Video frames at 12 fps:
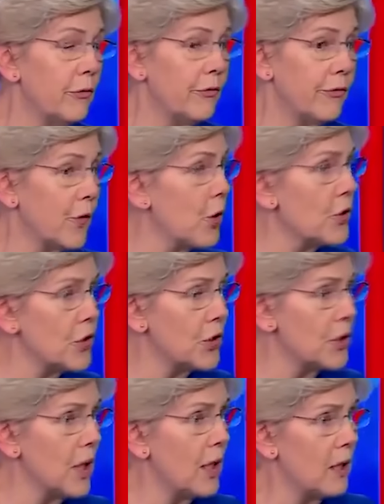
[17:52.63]

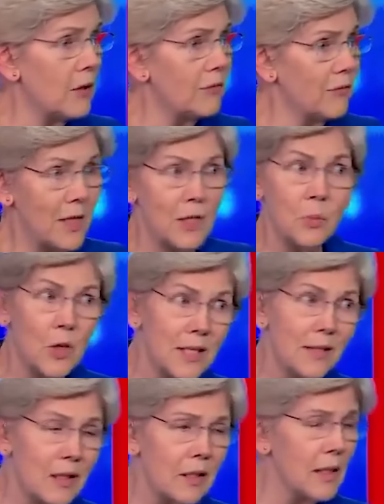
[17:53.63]
First vice
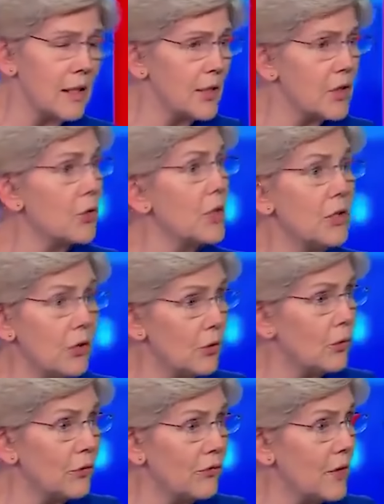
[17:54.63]
president in history
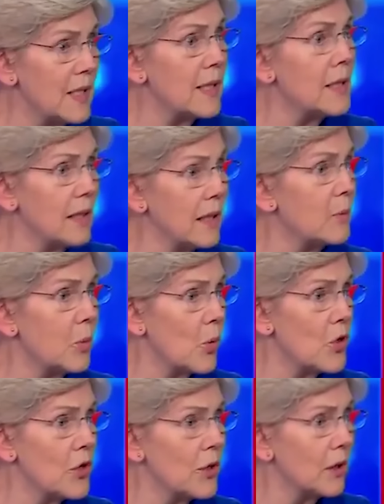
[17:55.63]
to visit an
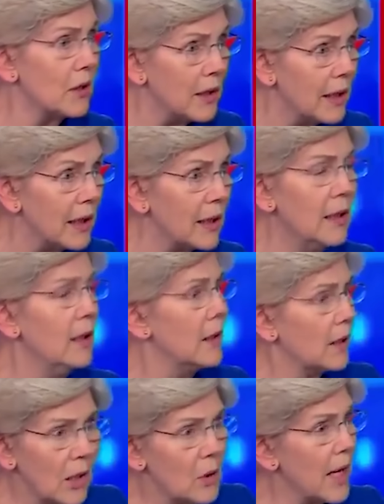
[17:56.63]
abortion clinic.
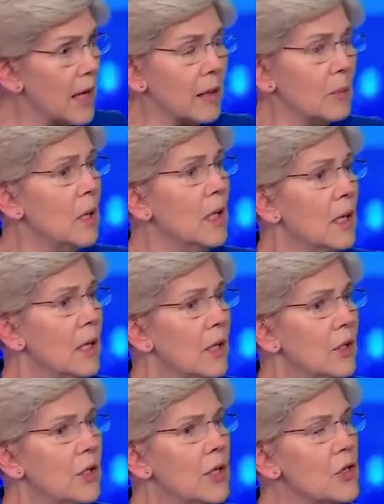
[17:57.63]
Go get them.
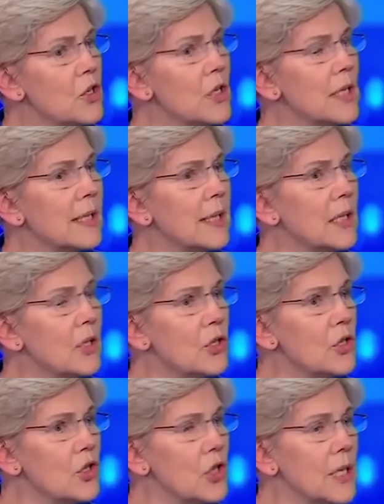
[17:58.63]
You know, she's
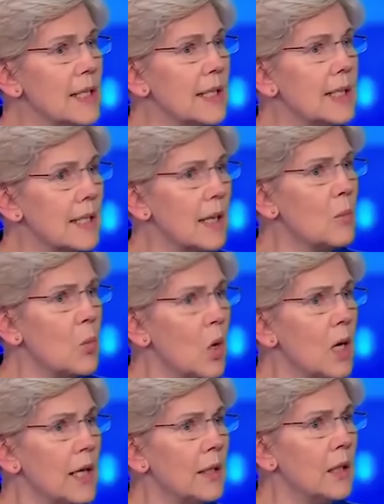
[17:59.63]

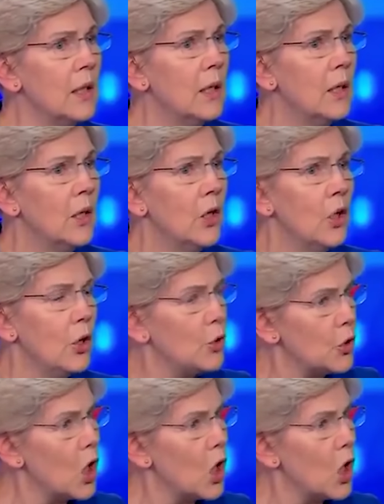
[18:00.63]
someone who